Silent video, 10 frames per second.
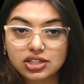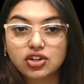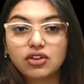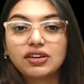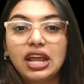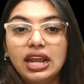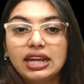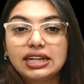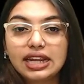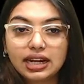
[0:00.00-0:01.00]
of
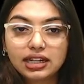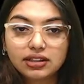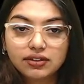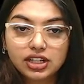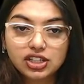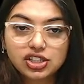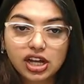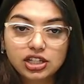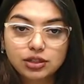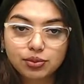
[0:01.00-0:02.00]
negatively
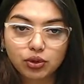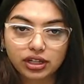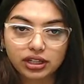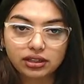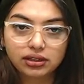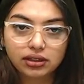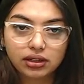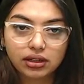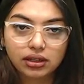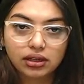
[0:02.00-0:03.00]
charged protein.
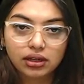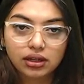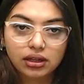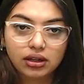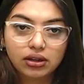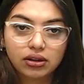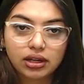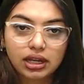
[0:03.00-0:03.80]
Okay,